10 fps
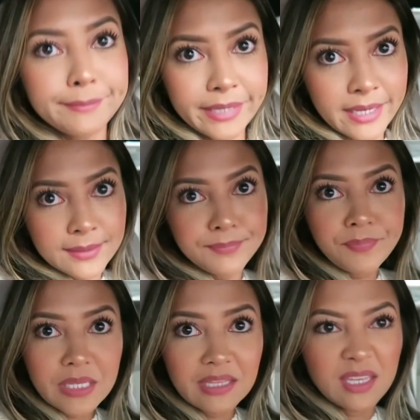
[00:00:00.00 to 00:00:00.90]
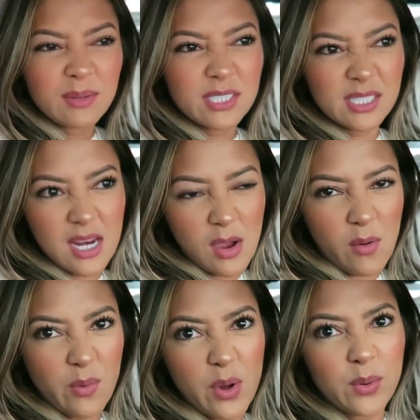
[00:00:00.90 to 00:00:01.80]
but I think we're just gonna
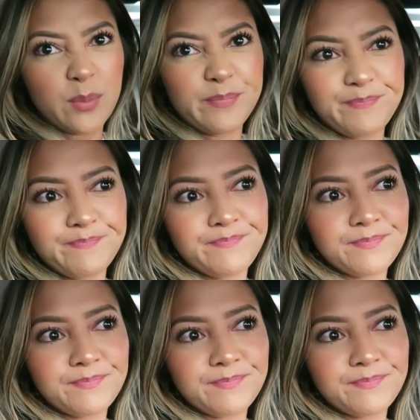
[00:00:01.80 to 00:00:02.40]
go home.